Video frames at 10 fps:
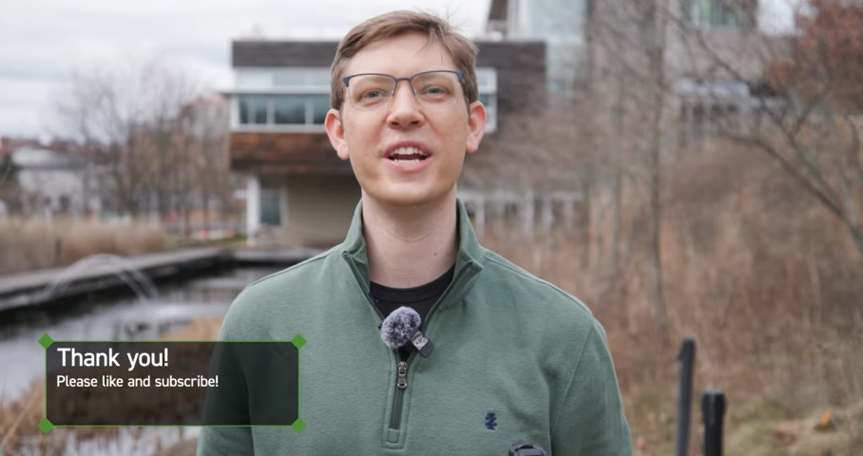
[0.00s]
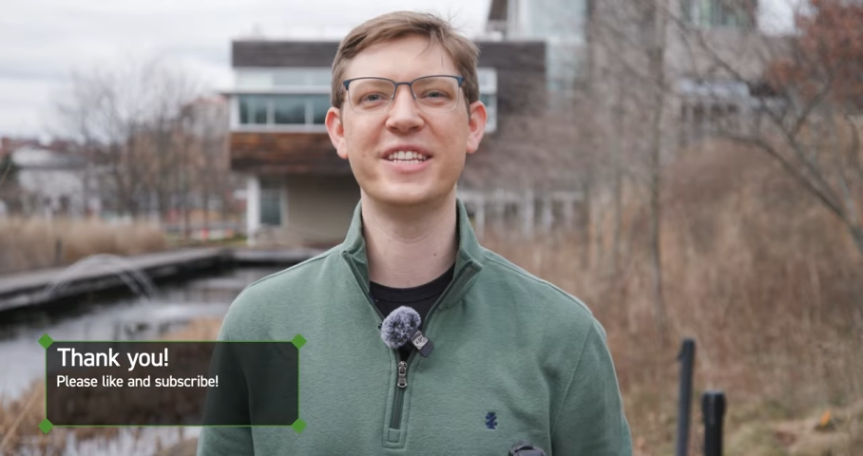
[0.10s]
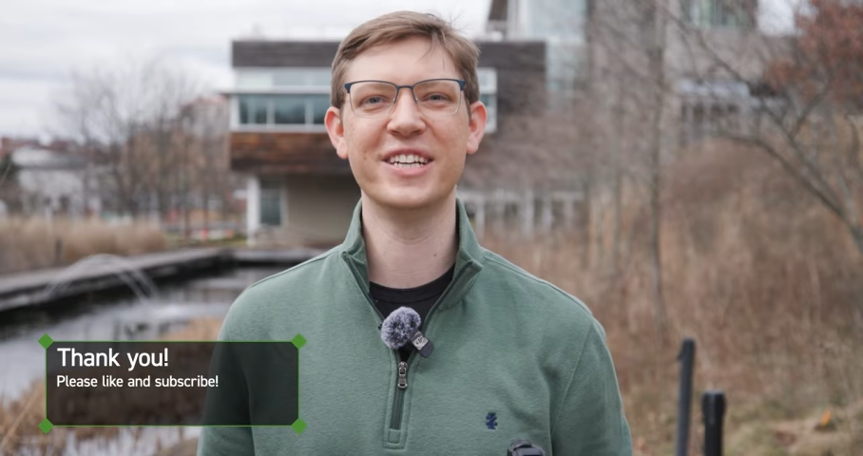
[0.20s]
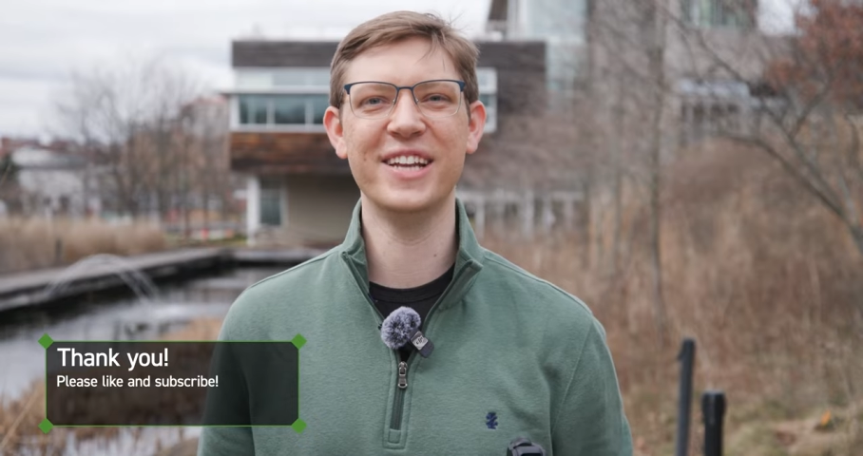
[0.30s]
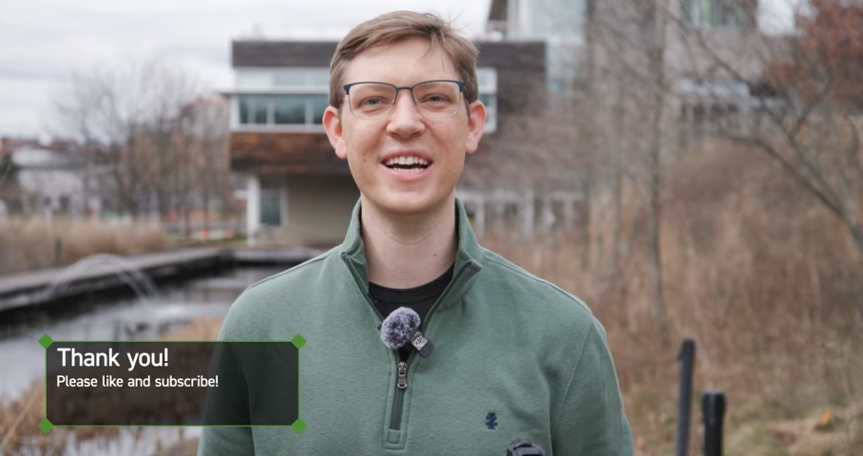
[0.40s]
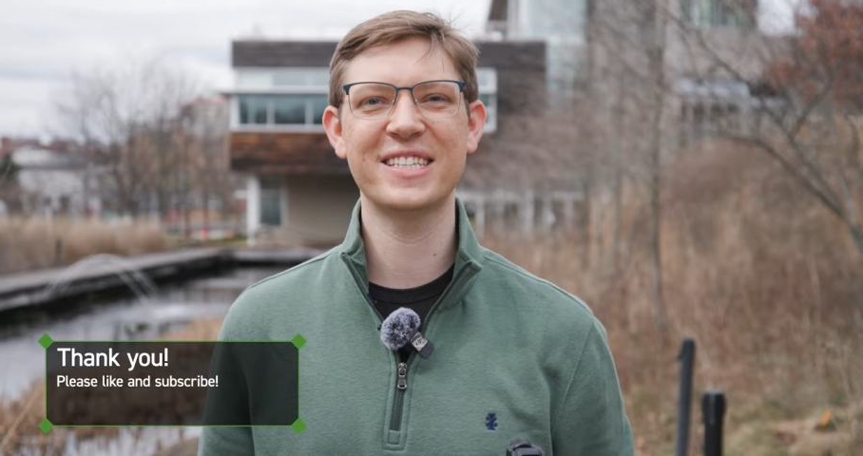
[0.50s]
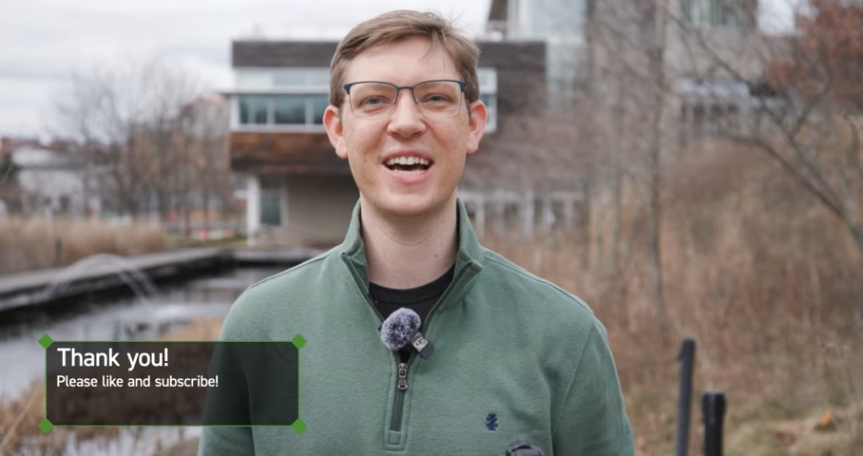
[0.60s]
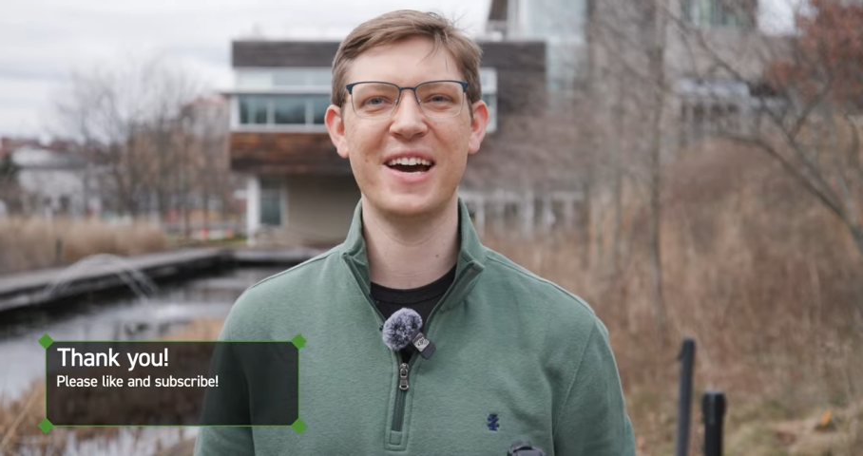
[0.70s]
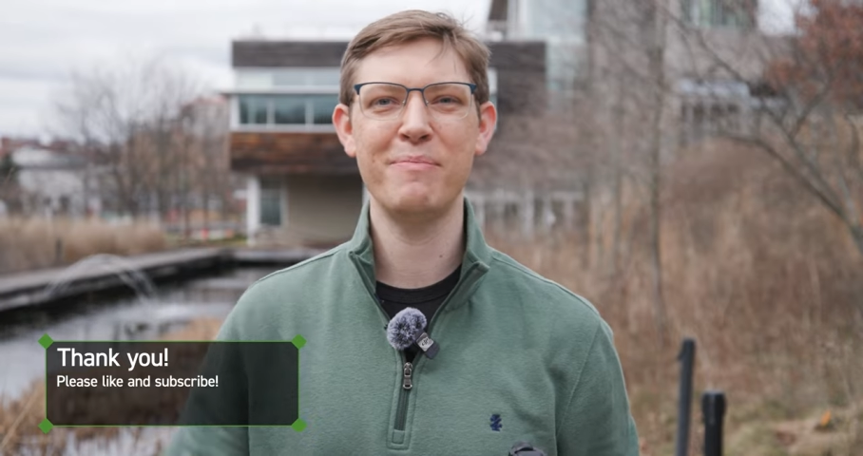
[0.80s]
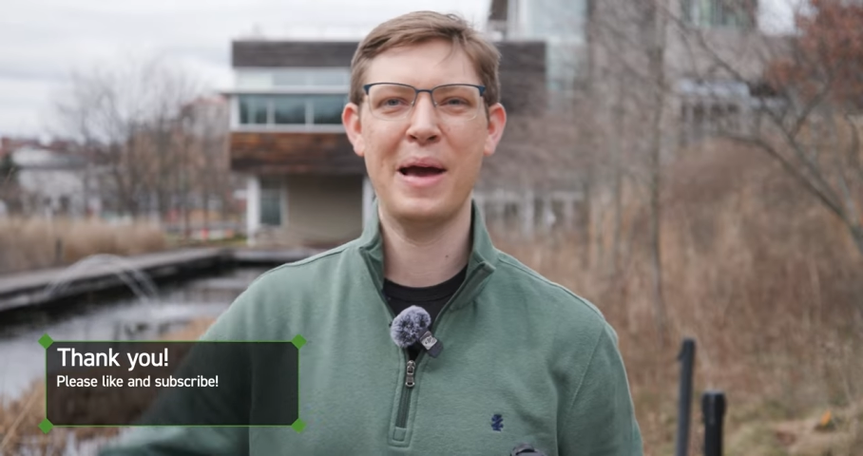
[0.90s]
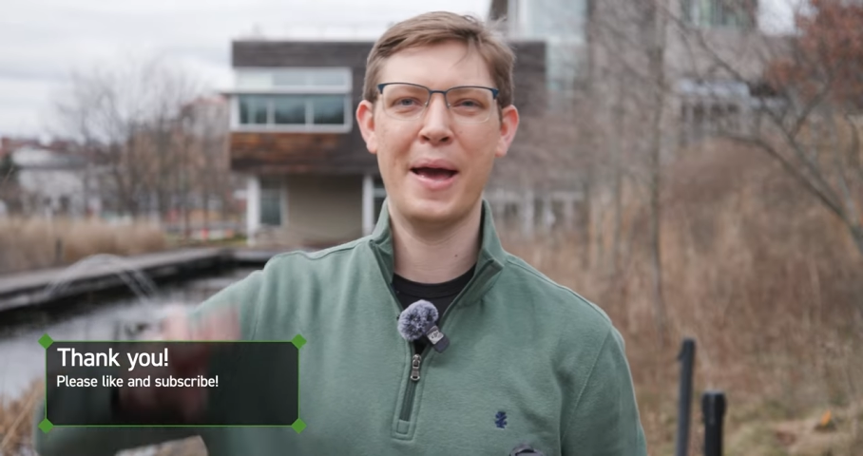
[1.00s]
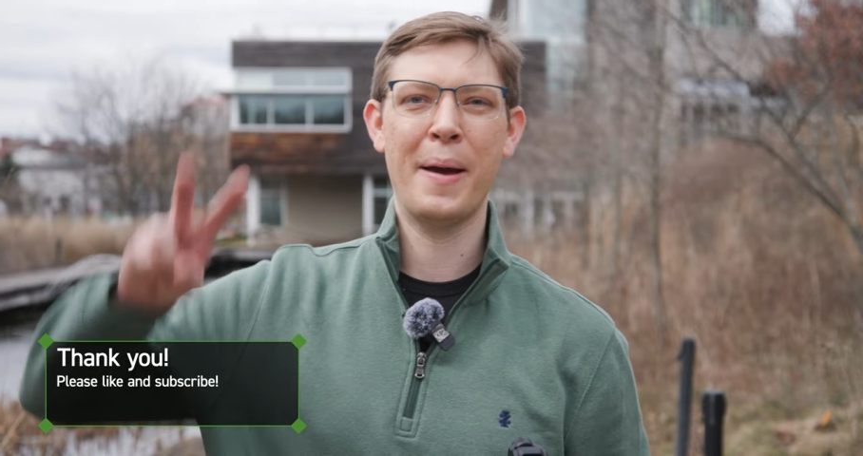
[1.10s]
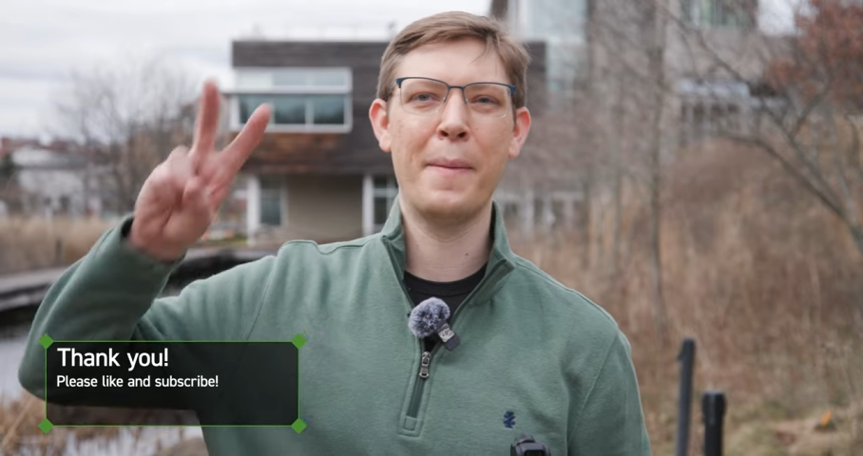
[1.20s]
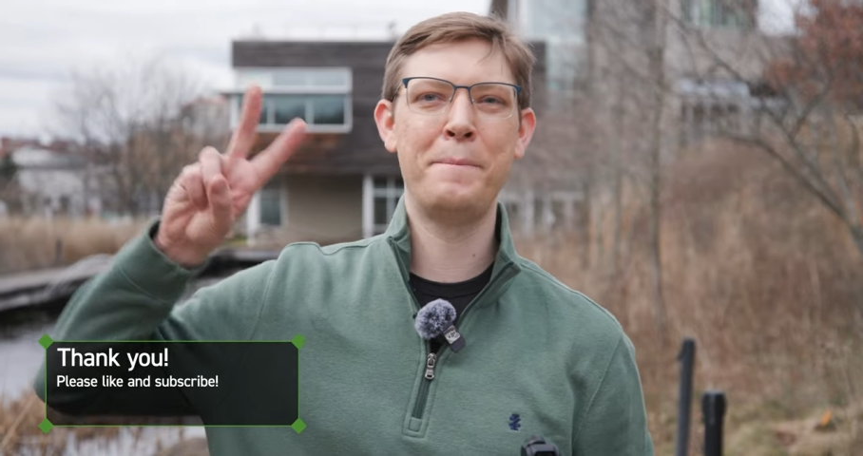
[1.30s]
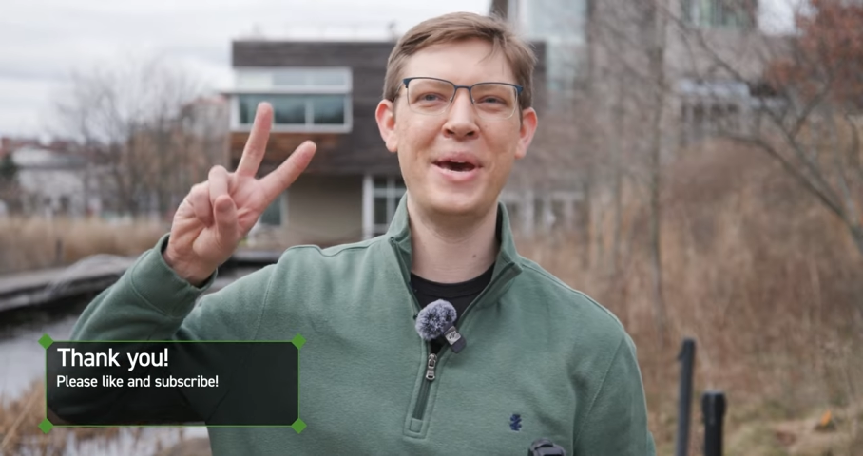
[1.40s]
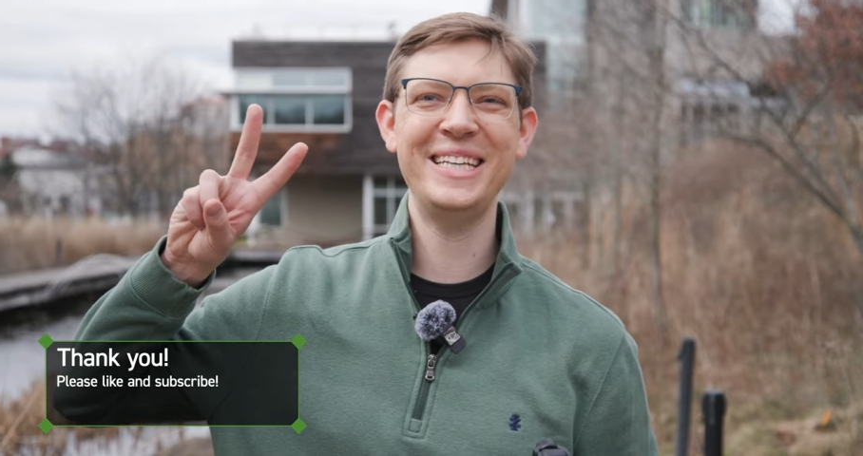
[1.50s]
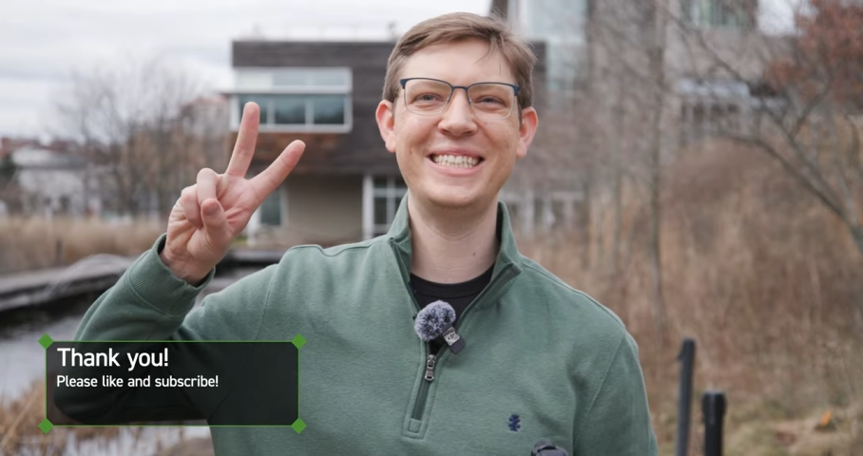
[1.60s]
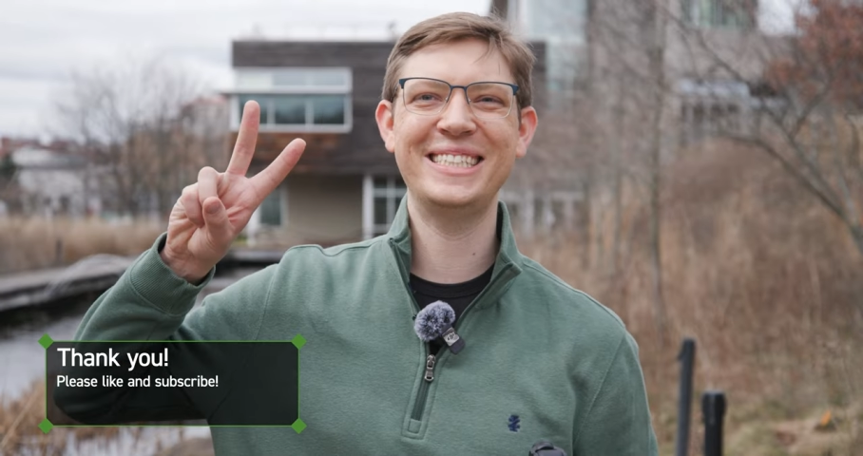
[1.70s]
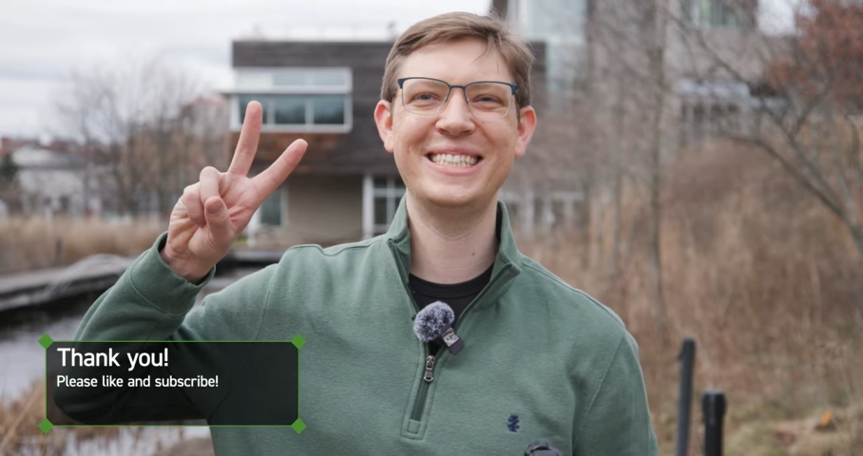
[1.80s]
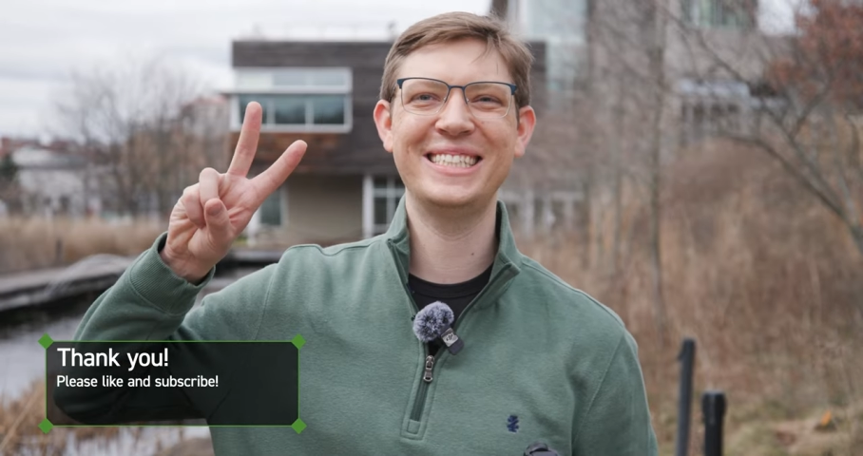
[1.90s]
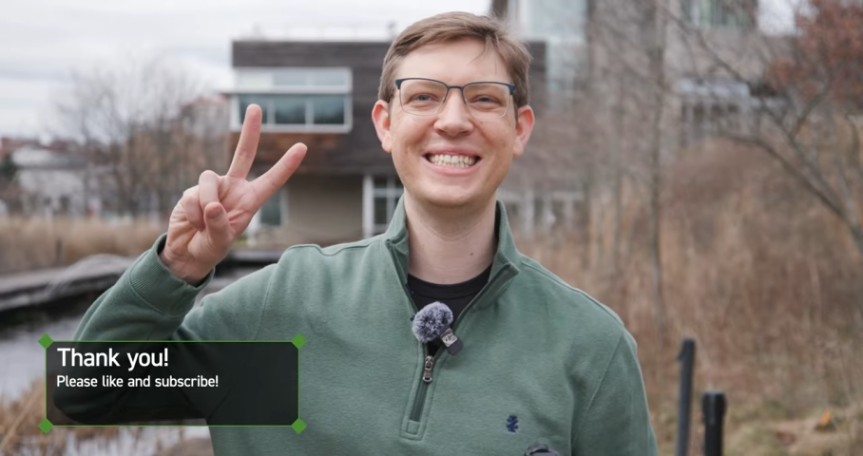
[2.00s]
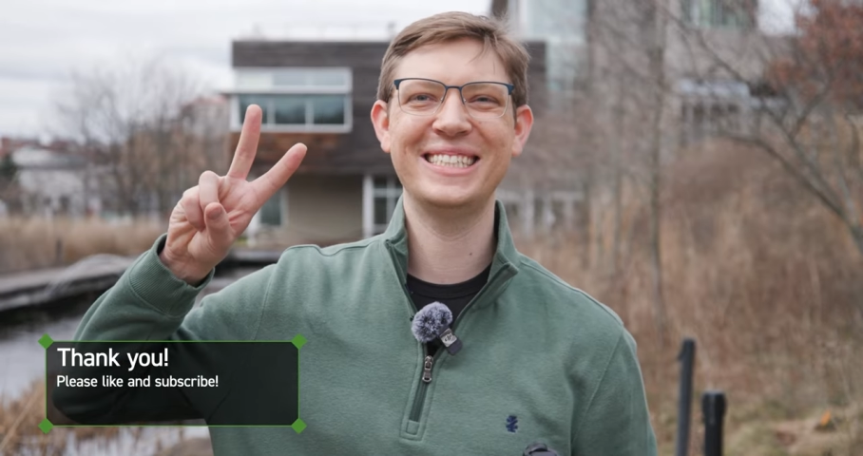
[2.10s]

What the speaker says: Until next time, peace.